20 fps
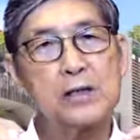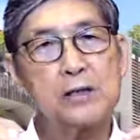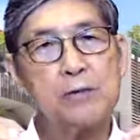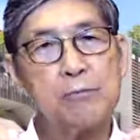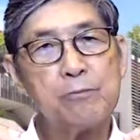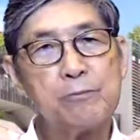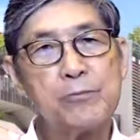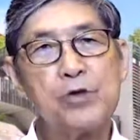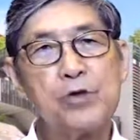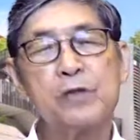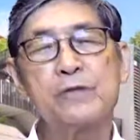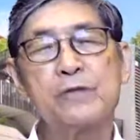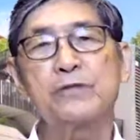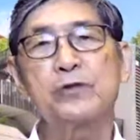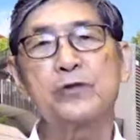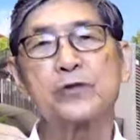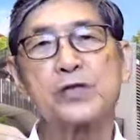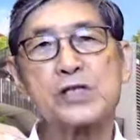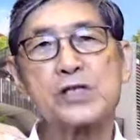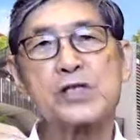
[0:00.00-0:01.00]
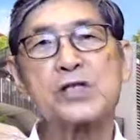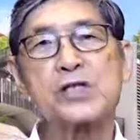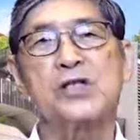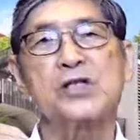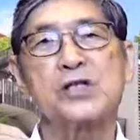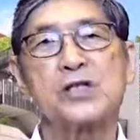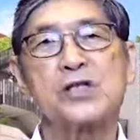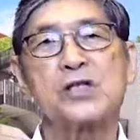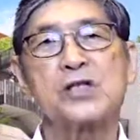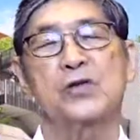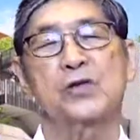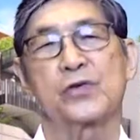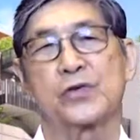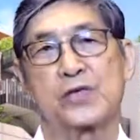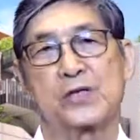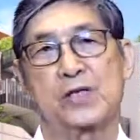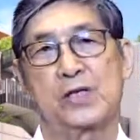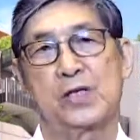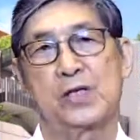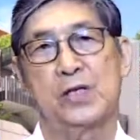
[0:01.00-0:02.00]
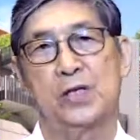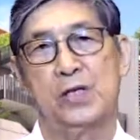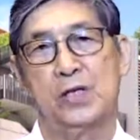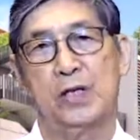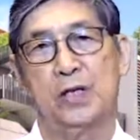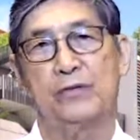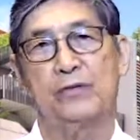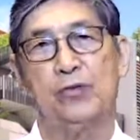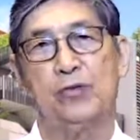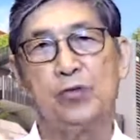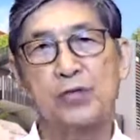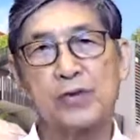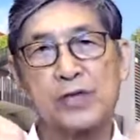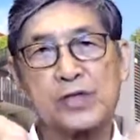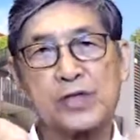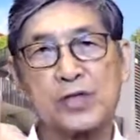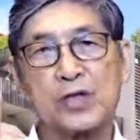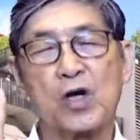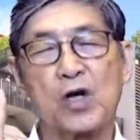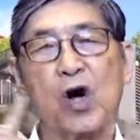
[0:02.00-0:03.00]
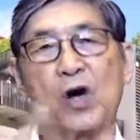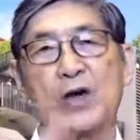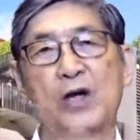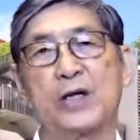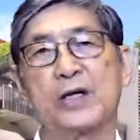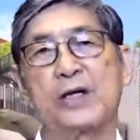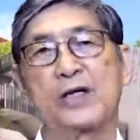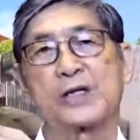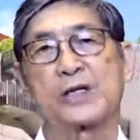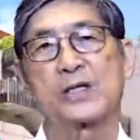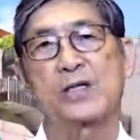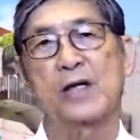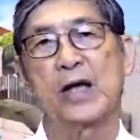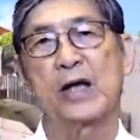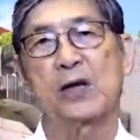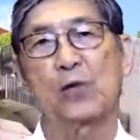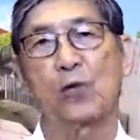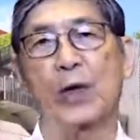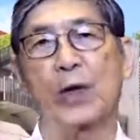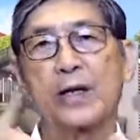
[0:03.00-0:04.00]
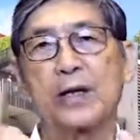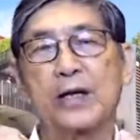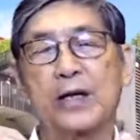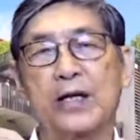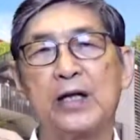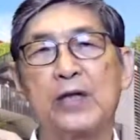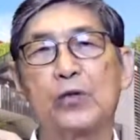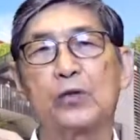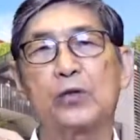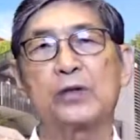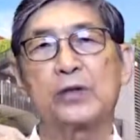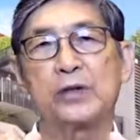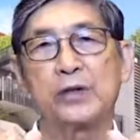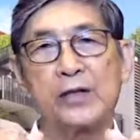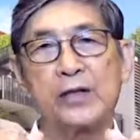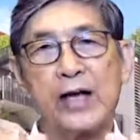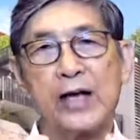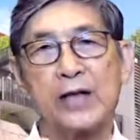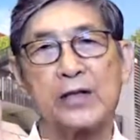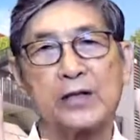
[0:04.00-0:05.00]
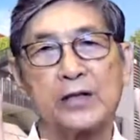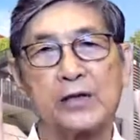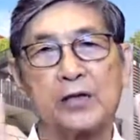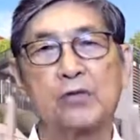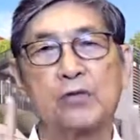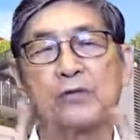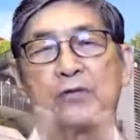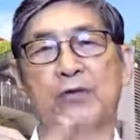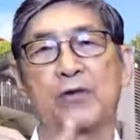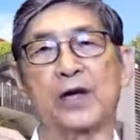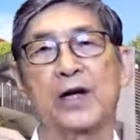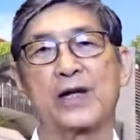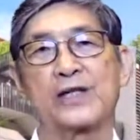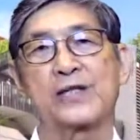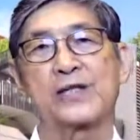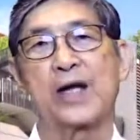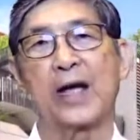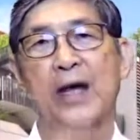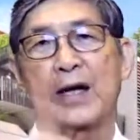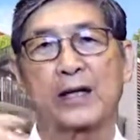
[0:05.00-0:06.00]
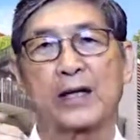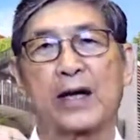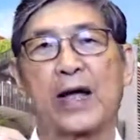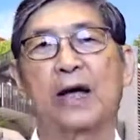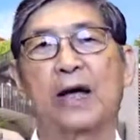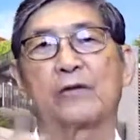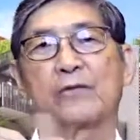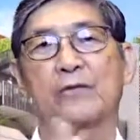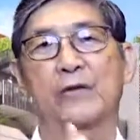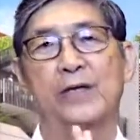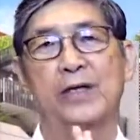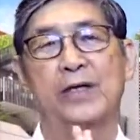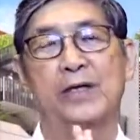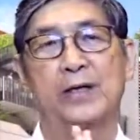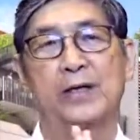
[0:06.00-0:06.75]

beautiful seed truths of who this God is and what he will yet do for us at Calvary.